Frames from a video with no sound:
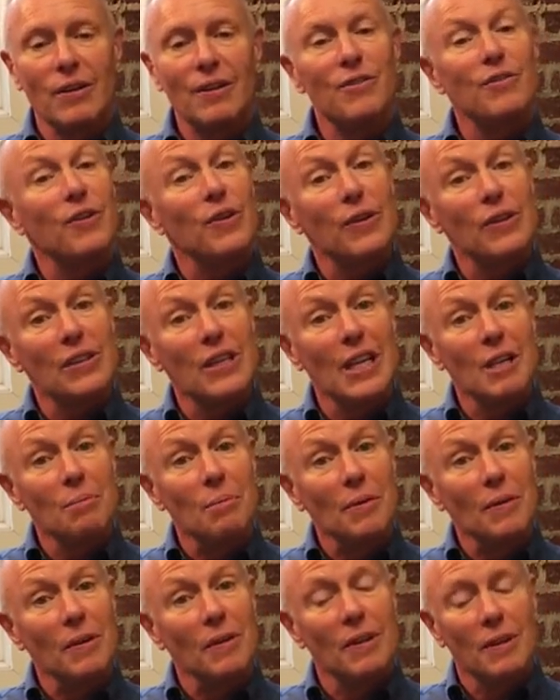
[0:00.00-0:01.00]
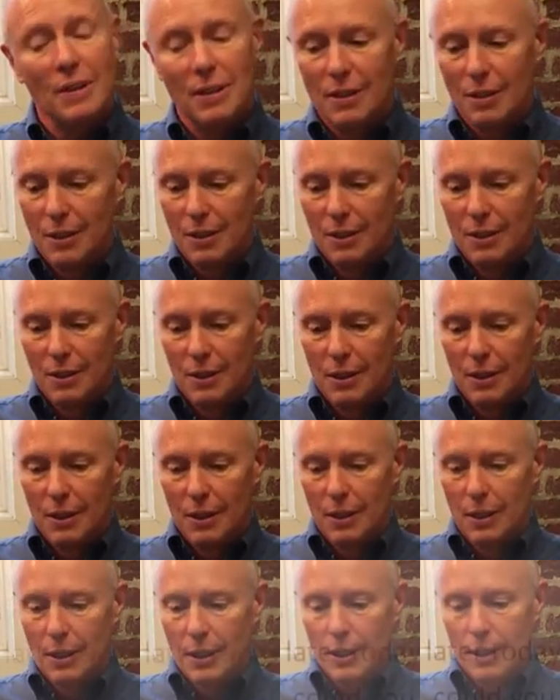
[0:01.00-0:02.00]
For example,
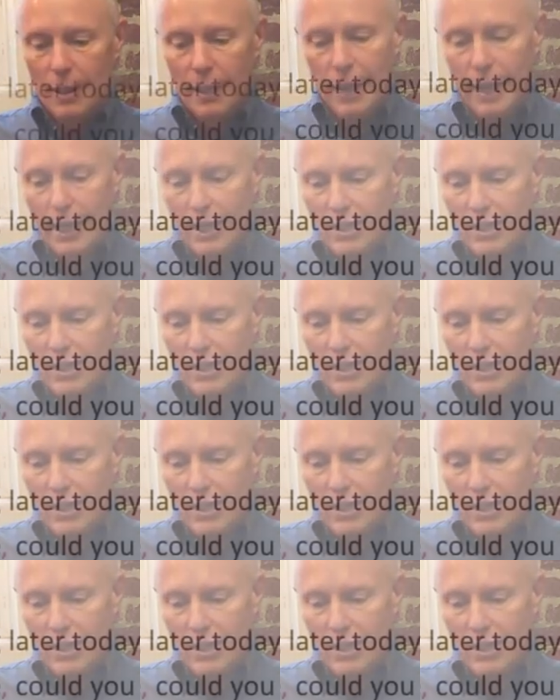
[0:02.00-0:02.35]
"Hey